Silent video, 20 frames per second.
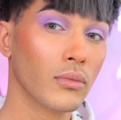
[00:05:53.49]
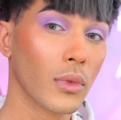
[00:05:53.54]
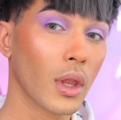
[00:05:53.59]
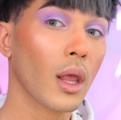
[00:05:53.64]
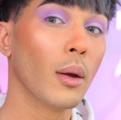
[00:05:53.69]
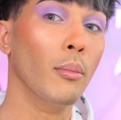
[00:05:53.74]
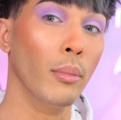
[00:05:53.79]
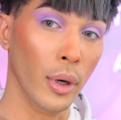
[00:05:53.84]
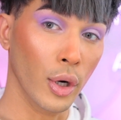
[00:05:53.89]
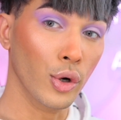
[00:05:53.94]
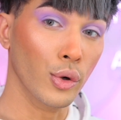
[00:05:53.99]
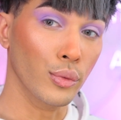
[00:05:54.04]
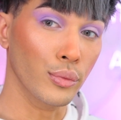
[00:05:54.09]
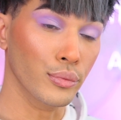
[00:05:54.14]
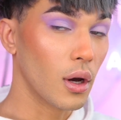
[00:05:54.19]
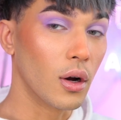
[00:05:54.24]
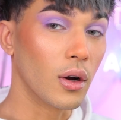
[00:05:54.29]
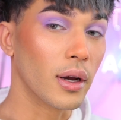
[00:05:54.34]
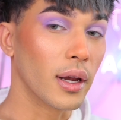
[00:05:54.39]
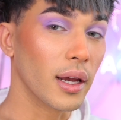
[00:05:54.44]
Boom.
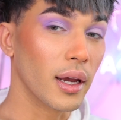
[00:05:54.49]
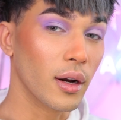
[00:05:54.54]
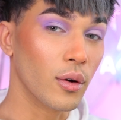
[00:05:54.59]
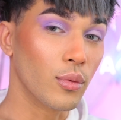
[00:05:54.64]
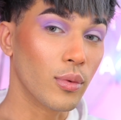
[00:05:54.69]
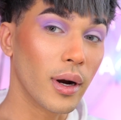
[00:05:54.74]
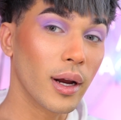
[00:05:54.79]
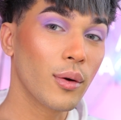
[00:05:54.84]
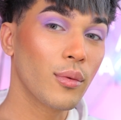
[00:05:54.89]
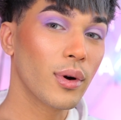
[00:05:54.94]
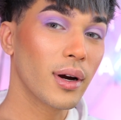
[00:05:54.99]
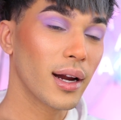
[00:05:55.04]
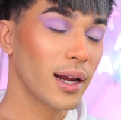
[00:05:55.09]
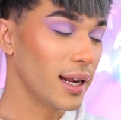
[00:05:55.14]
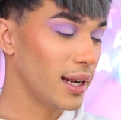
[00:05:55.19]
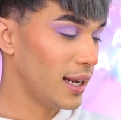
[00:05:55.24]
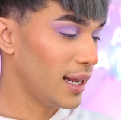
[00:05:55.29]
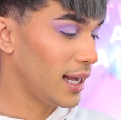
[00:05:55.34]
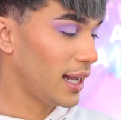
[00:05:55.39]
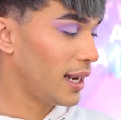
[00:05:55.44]
Okay, and right where I
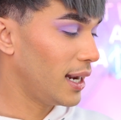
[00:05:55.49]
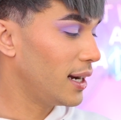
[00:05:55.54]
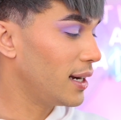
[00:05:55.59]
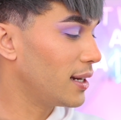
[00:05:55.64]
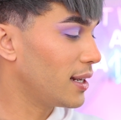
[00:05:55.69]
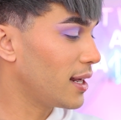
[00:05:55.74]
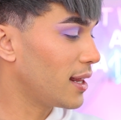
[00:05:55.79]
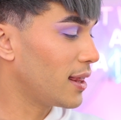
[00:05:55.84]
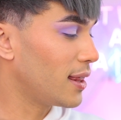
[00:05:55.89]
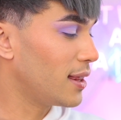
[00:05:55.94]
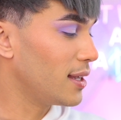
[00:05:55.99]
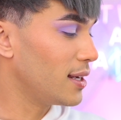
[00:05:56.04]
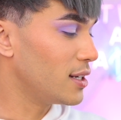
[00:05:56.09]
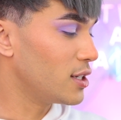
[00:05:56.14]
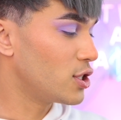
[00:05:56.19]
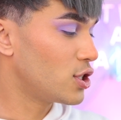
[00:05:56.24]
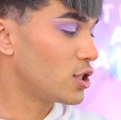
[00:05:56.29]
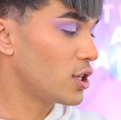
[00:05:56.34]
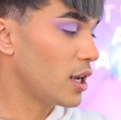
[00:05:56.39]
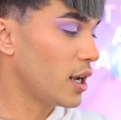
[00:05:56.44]
laid the
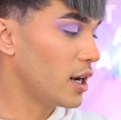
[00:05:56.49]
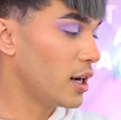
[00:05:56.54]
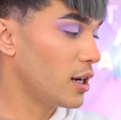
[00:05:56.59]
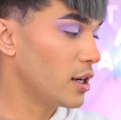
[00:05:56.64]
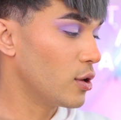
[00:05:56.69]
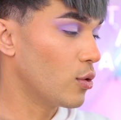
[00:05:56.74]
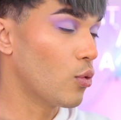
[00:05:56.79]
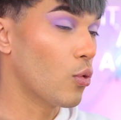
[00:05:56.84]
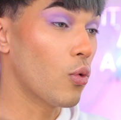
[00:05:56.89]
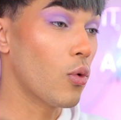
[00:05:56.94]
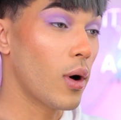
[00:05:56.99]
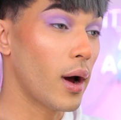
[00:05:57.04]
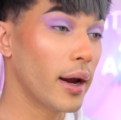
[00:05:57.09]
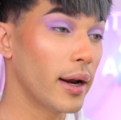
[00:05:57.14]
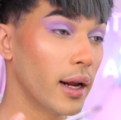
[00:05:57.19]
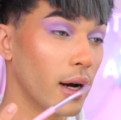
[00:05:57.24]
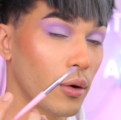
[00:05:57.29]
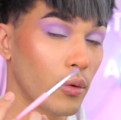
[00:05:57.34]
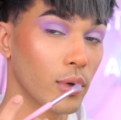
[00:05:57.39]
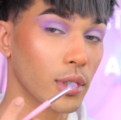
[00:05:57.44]
shade
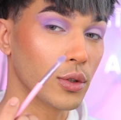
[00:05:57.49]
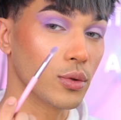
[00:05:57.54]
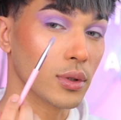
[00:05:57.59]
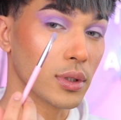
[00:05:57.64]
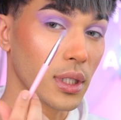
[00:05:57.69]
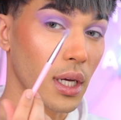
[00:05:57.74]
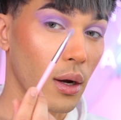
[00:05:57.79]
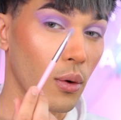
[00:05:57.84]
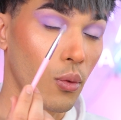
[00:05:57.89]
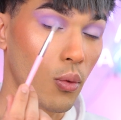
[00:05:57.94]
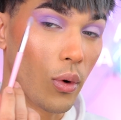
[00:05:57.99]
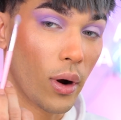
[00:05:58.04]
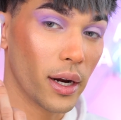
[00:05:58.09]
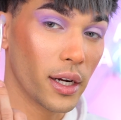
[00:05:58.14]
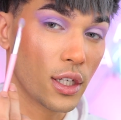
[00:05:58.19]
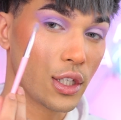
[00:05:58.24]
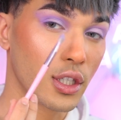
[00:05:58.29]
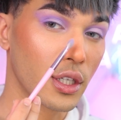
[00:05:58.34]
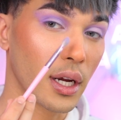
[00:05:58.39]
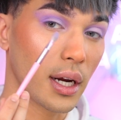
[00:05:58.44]
white out, which was that
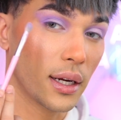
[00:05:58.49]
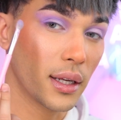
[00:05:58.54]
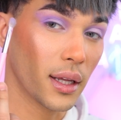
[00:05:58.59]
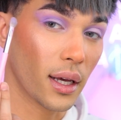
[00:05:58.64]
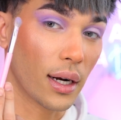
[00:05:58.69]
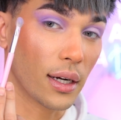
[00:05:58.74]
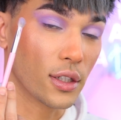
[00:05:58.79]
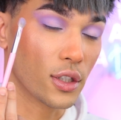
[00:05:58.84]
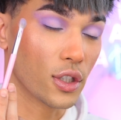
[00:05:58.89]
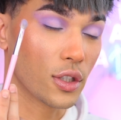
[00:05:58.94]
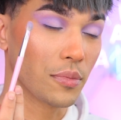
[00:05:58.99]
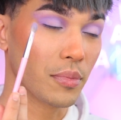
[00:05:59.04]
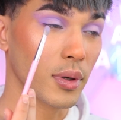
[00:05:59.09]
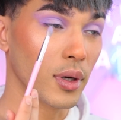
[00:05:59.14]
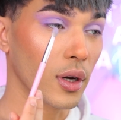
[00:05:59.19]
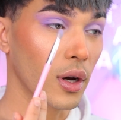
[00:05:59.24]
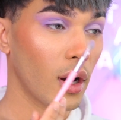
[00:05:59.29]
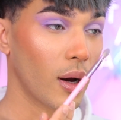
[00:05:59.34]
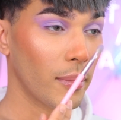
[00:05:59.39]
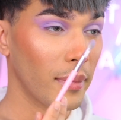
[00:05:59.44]
white shade that I just
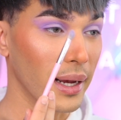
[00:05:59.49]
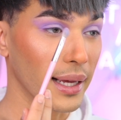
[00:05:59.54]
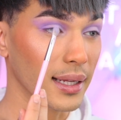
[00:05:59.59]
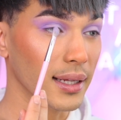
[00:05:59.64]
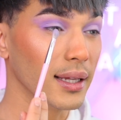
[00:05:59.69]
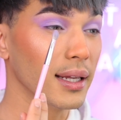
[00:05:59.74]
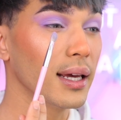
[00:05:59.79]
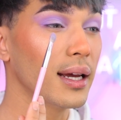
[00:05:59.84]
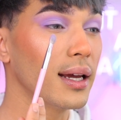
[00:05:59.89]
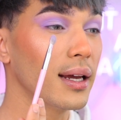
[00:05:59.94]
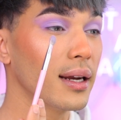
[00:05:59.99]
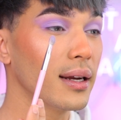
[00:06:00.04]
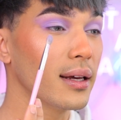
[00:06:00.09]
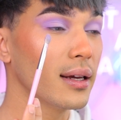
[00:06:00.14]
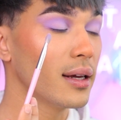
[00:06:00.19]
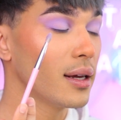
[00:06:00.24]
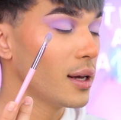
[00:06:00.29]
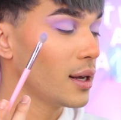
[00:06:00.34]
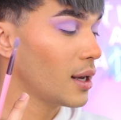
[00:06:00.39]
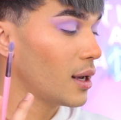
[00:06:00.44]
put on my lid,
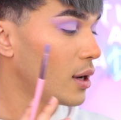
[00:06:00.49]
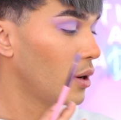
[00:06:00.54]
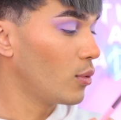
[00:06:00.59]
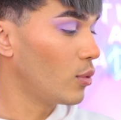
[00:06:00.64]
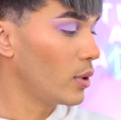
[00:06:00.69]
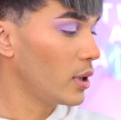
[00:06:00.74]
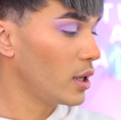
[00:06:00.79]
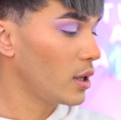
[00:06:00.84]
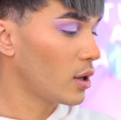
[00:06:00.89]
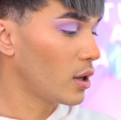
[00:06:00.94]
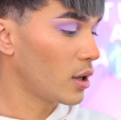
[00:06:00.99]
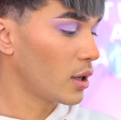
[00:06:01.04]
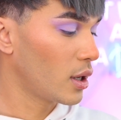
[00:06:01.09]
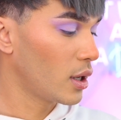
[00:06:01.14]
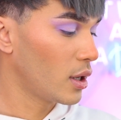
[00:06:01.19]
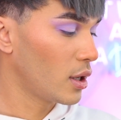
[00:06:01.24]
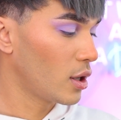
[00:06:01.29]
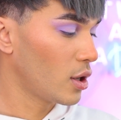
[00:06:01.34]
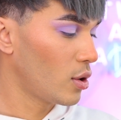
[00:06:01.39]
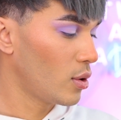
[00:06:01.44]
we are
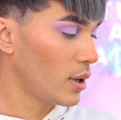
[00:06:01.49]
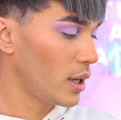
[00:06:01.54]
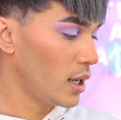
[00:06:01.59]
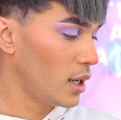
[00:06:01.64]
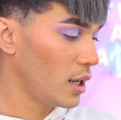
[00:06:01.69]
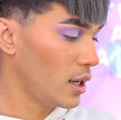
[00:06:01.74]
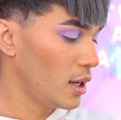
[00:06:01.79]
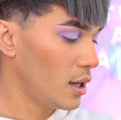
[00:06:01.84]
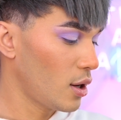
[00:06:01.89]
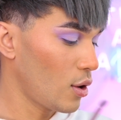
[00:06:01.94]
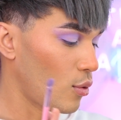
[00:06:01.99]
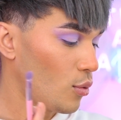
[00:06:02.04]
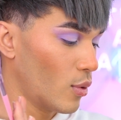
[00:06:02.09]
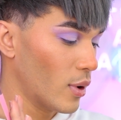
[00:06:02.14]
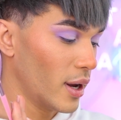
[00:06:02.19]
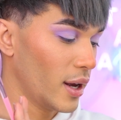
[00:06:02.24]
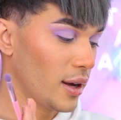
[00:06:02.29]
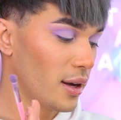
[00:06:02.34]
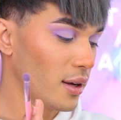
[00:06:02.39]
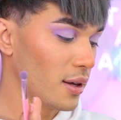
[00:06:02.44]
gonna go in
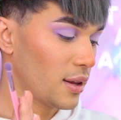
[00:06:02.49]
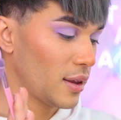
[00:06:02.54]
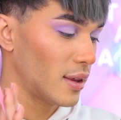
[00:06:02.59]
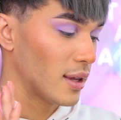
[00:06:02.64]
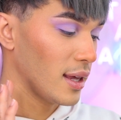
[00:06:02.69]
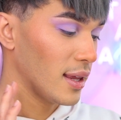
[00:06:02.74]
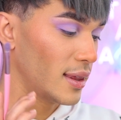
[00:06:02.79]
with